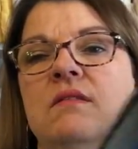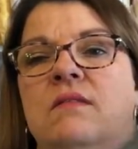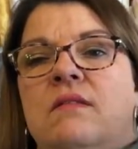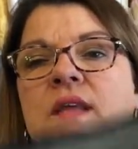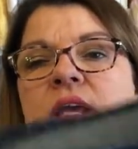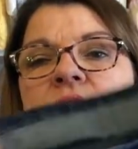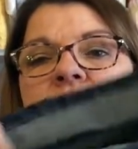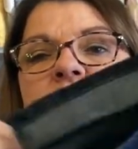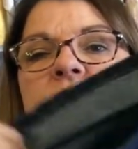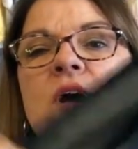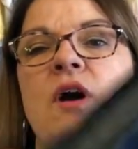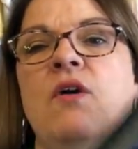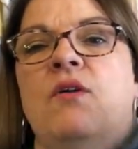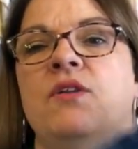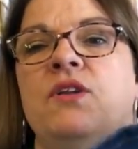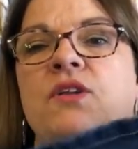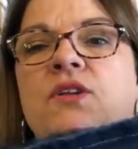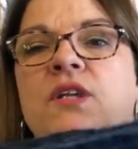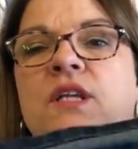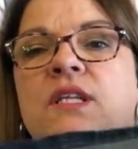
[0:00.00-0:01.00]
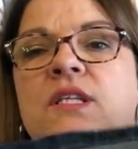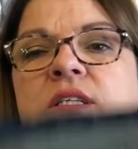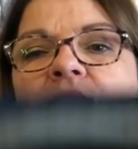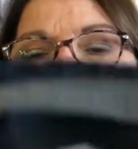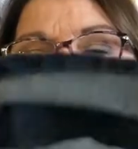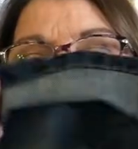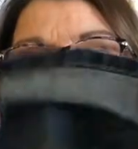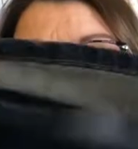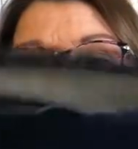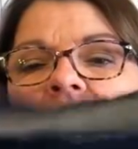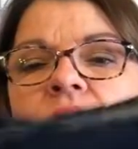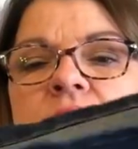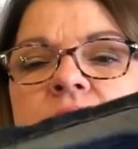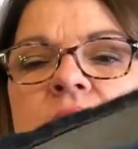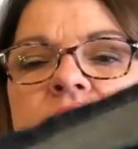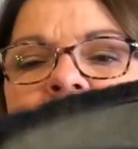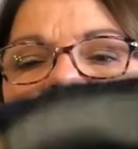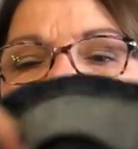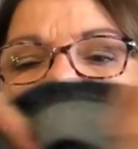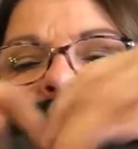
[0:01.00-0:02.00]
they grow and you need to
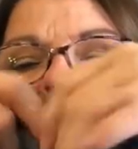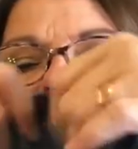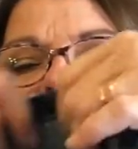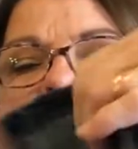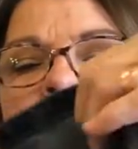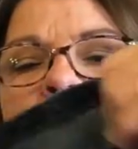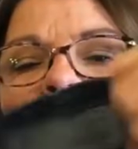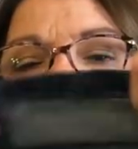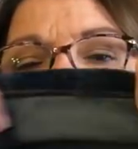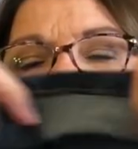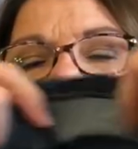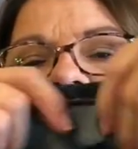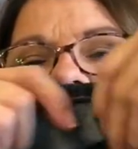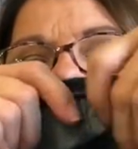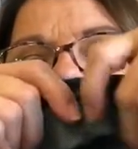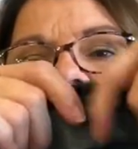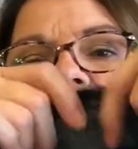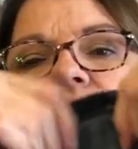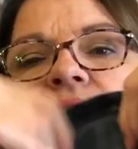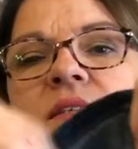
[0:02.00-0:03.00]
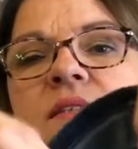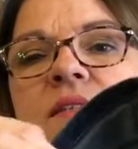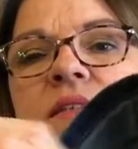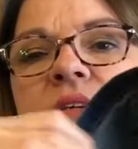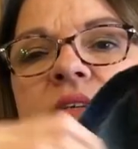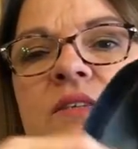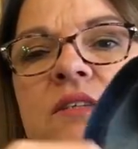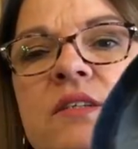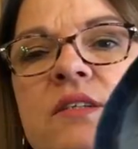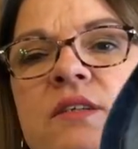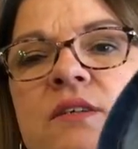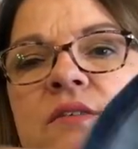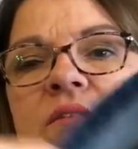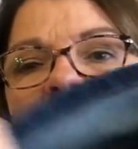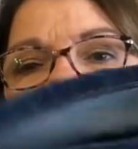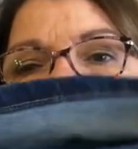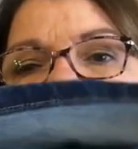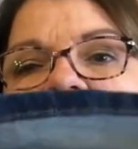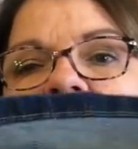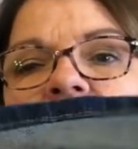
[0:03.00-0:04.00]
lengthen it, you'll have the excess there too.
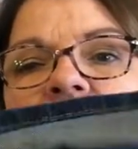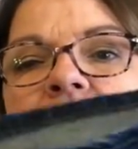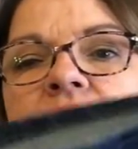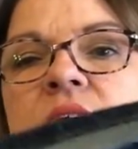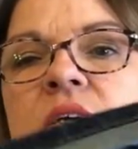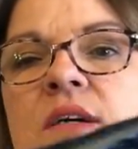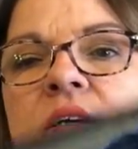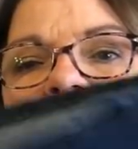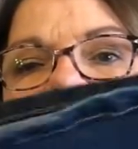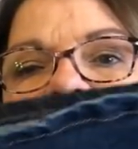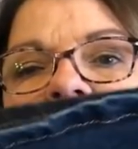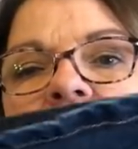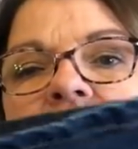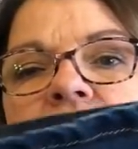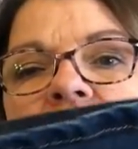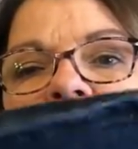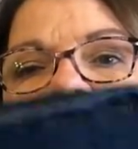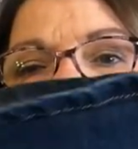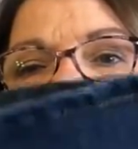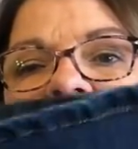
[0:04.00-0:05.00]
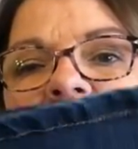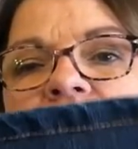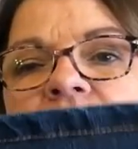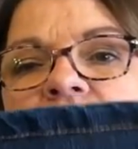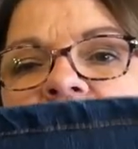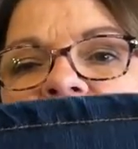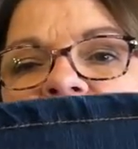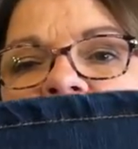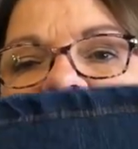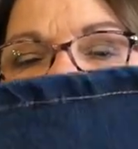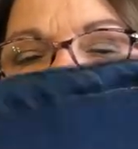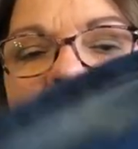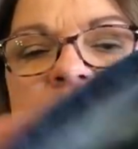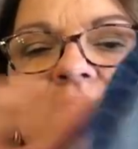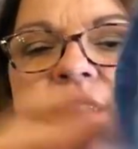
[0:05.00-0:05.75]
So I just love that little